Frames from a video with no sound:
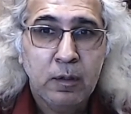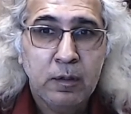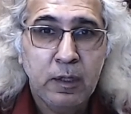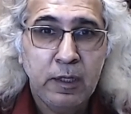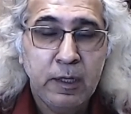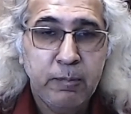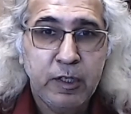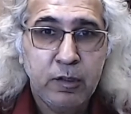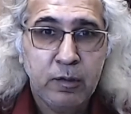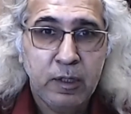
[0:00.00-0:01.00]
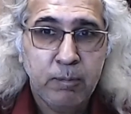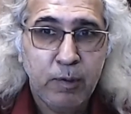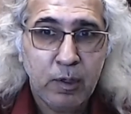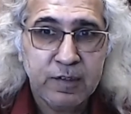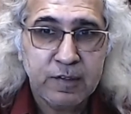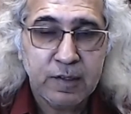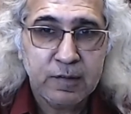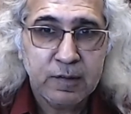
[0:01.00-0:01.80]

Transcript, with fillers: the liberatory process.